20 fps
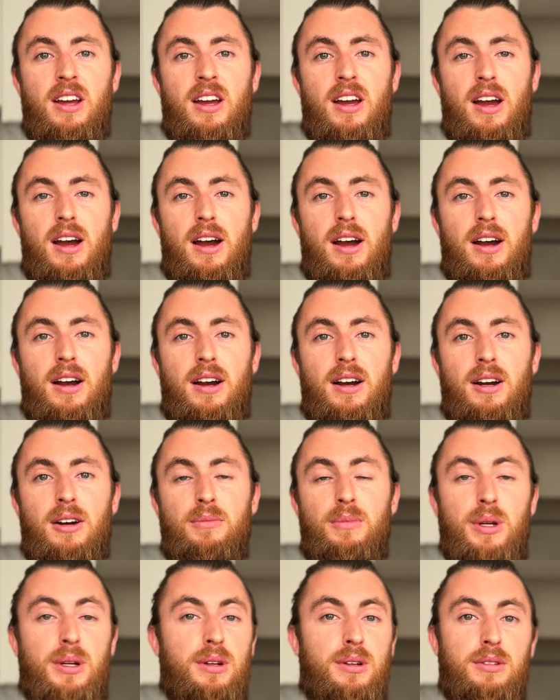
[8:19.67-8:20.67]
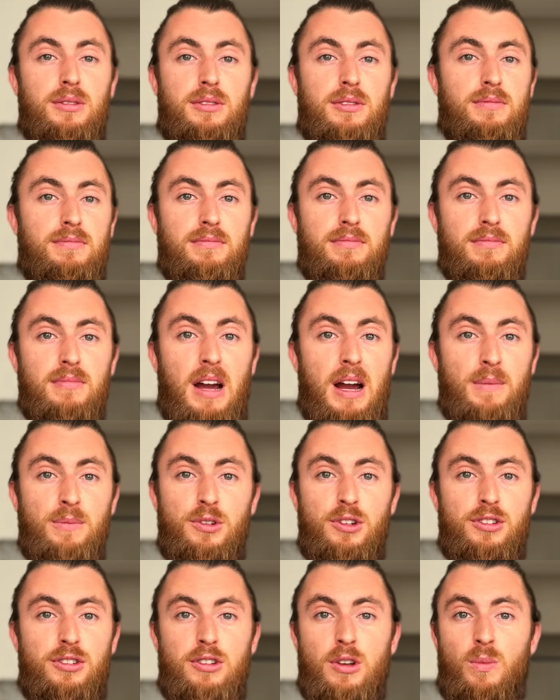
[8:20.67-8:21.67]
uh, because I'm
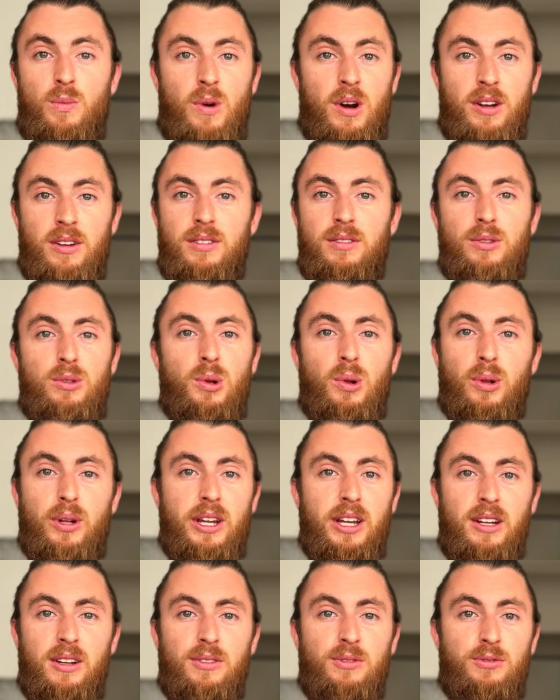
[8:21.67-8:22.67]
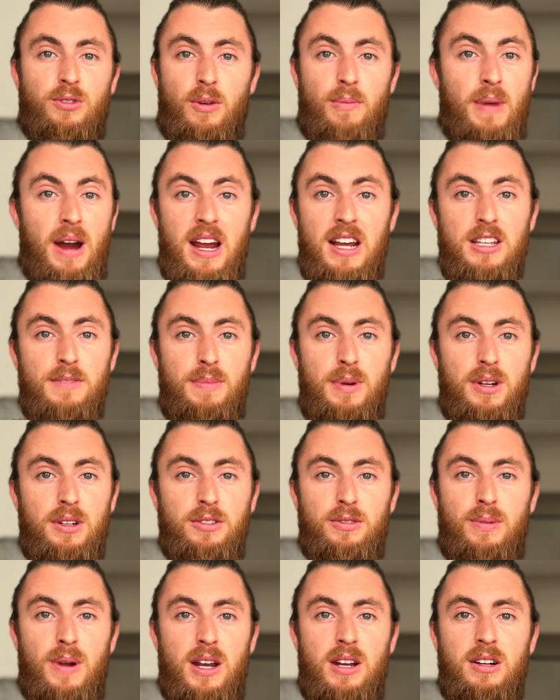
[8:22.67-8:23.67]
just someone talking from my
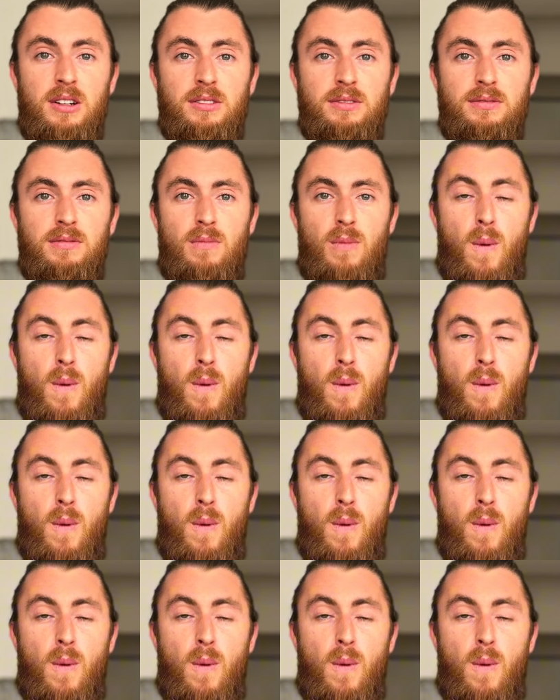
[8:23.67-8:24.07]
experience right now.